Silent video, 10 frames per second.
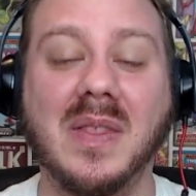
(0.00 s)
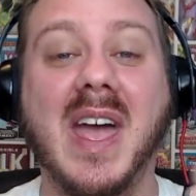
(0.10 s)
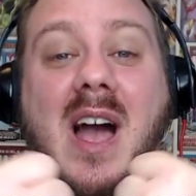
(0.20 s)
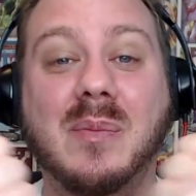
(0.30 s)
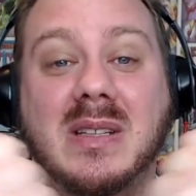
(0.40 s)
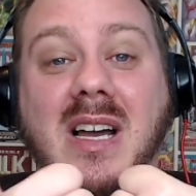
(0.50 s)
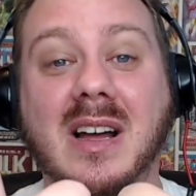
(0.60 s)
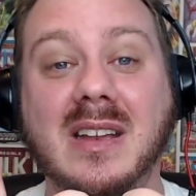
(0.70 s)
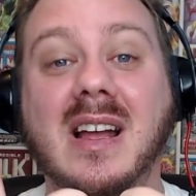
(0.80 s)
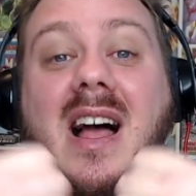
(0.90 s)
They help a
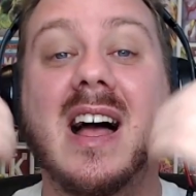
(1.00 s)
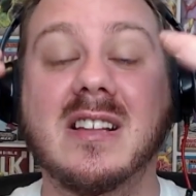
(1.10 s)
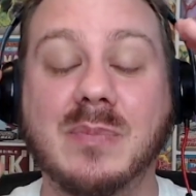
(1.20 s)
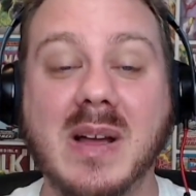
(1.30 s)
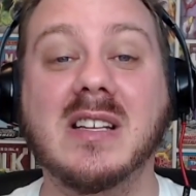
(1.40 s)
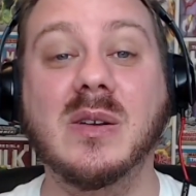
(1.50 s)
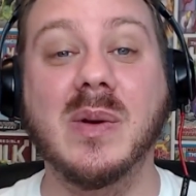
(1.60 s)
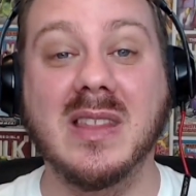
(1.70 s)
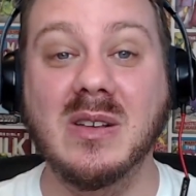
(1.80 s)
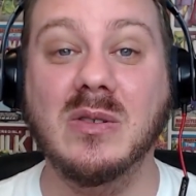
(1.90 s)
ton, especially
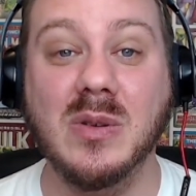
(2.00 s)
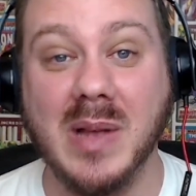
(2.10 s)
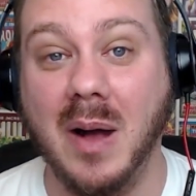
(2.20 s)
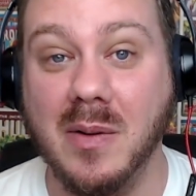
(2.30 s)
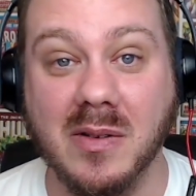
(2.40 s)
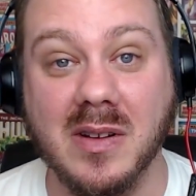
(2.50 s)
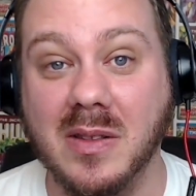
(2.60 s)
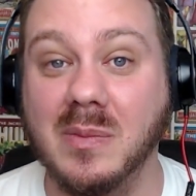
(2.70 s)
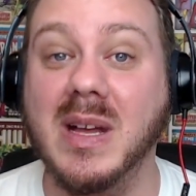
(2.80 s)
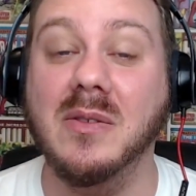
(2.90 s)
with YouTube's
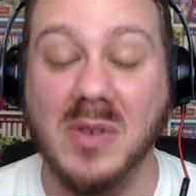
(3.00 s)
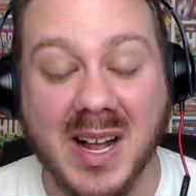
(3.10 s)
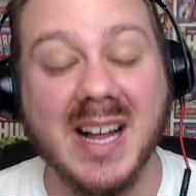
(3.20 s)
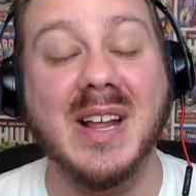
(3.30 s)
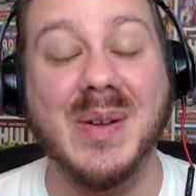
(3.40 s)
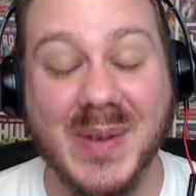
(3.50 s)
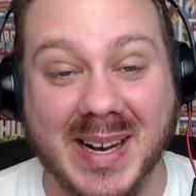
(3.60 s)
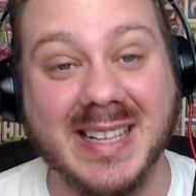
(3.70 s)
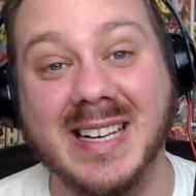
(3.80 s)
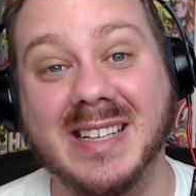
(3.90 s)
algorithm. It really,
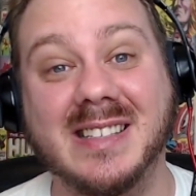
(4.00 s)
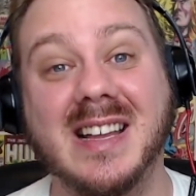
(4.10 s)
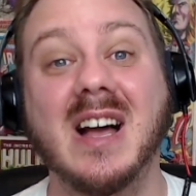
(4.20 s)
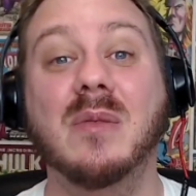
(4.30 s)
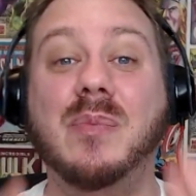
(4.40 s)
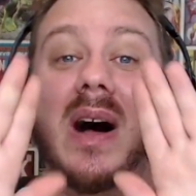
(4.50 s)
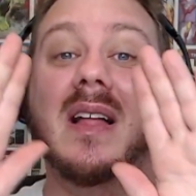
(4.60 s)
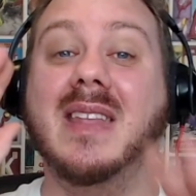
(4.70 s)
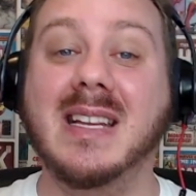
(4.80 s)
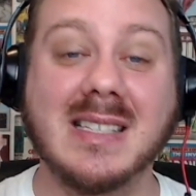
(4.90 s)
really does. But
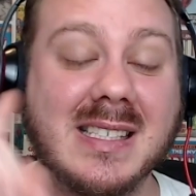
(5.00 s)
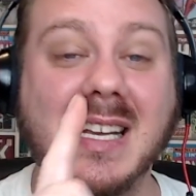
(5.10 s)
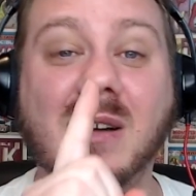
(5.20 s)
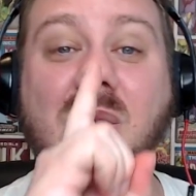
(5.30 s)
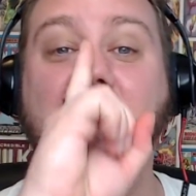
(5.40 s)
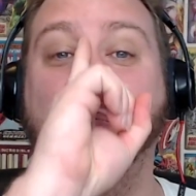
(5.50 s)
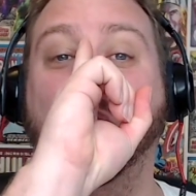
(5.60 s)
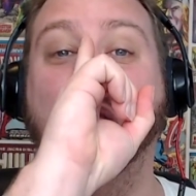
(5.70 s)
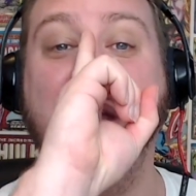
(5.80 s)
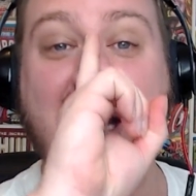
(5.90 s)
the single most
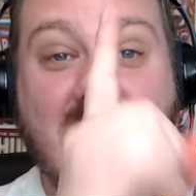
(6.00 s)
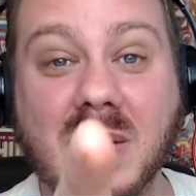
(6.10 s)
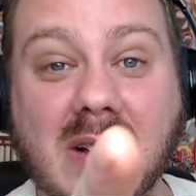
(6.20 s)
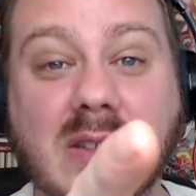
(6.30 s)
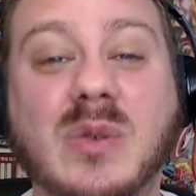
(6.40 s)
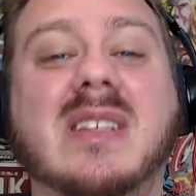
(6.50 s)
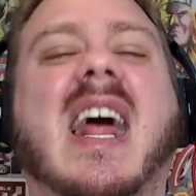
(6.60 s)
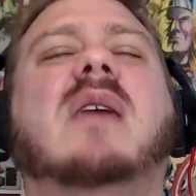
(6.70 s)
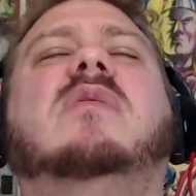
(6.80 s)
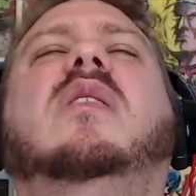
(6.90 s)
important thing you can do as an
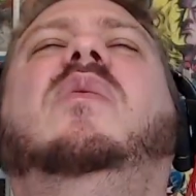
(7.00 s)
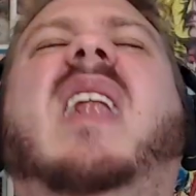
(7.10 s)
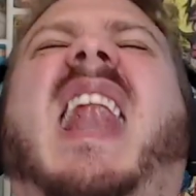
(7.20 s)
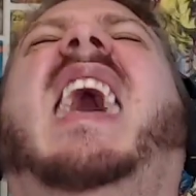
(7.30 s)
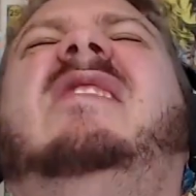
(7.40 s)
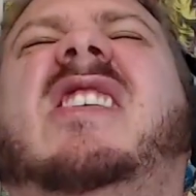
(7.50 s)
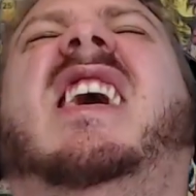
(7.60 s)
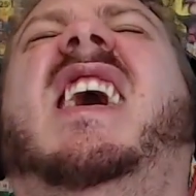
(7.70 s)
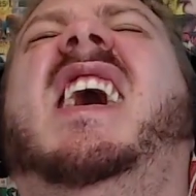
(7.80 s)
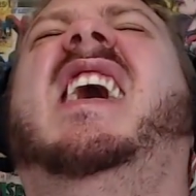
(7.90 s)
absolute
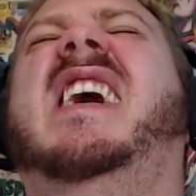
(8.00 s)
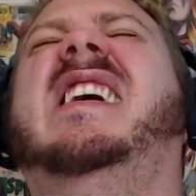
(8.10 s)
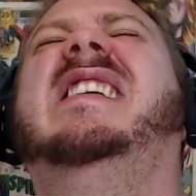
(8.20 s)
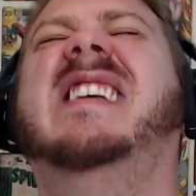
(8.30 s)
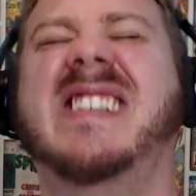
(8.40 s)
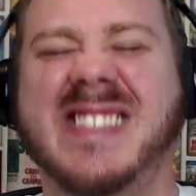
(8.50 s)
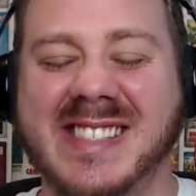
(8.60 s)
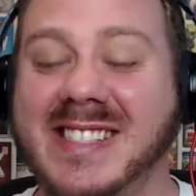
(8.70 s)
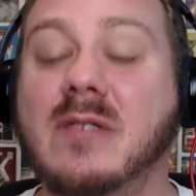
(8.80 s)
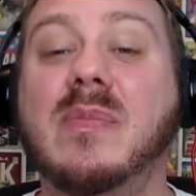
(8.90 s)
legend is to
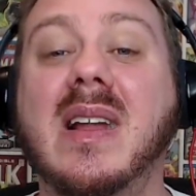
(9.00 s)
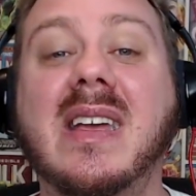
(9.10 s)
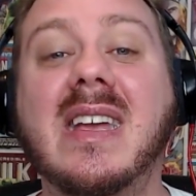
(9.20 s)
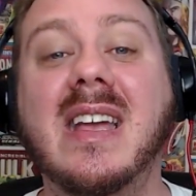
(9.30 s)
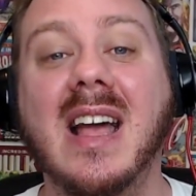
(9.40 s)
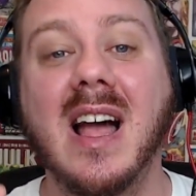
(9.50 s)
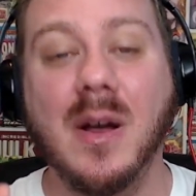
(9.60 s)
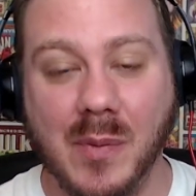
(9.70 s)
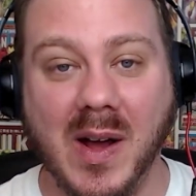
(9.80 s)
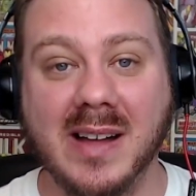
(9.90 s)
simply
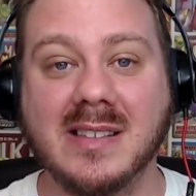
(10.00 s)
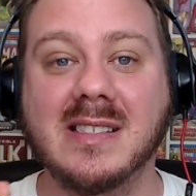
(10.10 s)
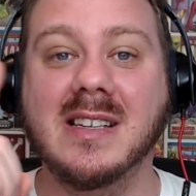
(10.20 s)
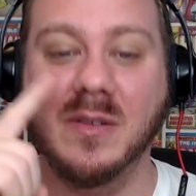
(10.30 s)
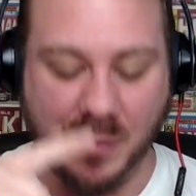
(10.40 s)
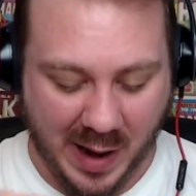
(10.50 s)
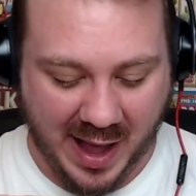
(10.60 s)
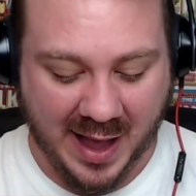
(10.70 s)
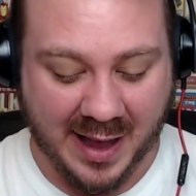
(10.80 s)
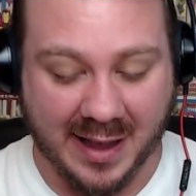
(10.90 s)
press
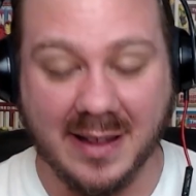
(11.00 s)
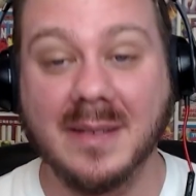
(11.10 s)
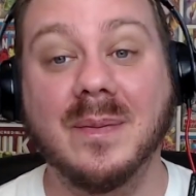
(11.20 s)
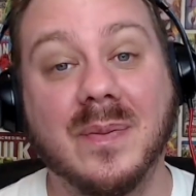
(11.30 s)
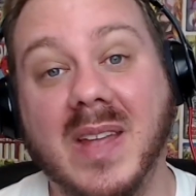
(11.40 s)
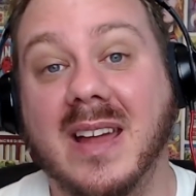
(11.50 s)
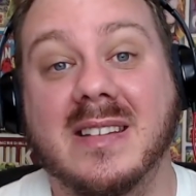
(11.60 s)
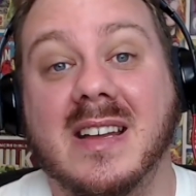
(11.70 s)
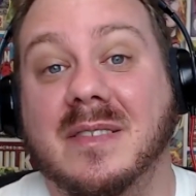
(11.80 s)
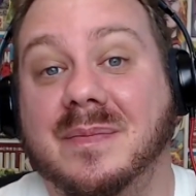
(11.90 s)
play. That is
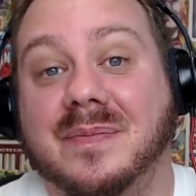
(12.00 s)
it.